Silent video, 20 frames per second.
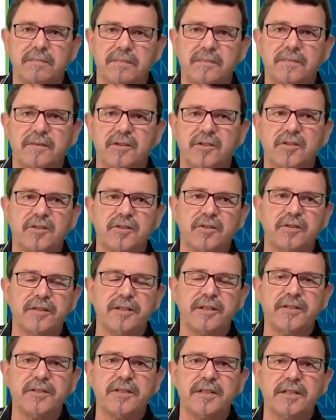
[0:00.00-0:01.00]
in a certain
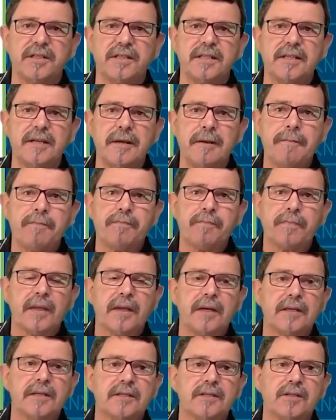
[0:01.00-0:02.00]
instant.
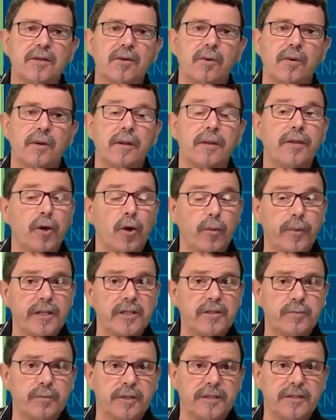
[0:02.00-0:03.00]
So
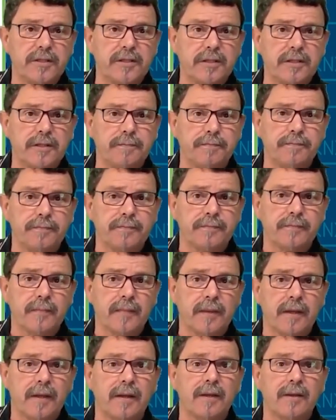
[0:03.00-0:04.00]
nobody's present.
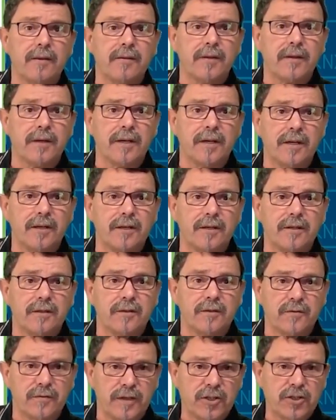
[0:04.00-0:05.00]
The
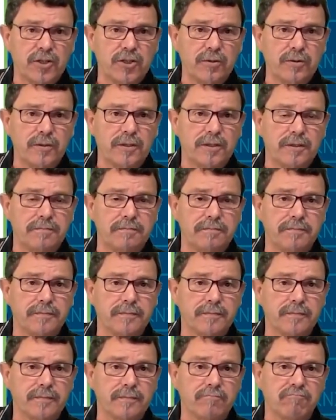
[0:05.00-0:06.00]
threshold
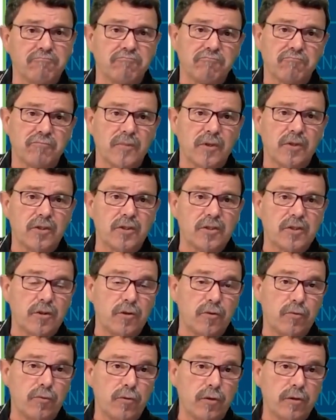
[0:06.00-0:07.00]
is
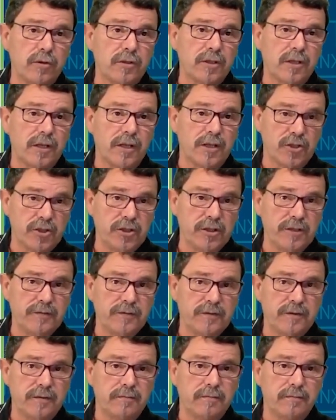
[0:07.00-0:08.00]
not
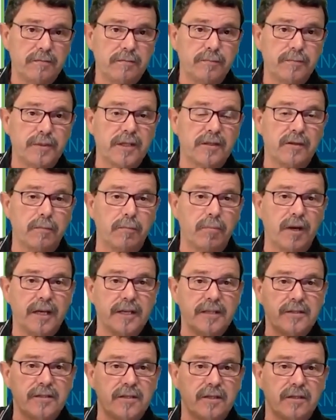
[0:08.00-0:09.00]
achieved, but the
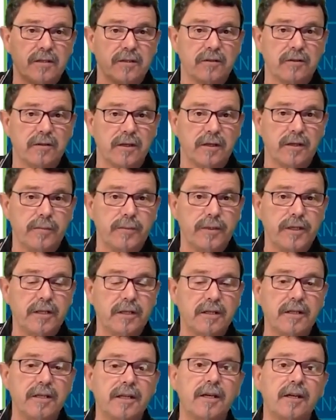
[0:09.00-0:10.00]
blinds
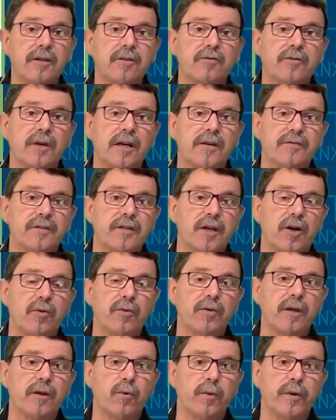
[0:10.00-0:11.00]
immediately drive
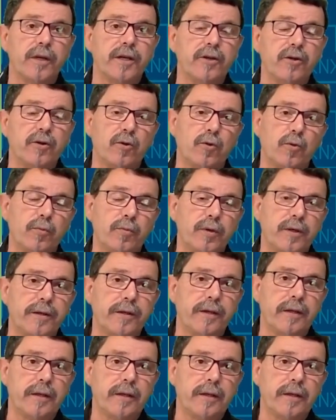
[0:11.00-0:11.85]
down when you open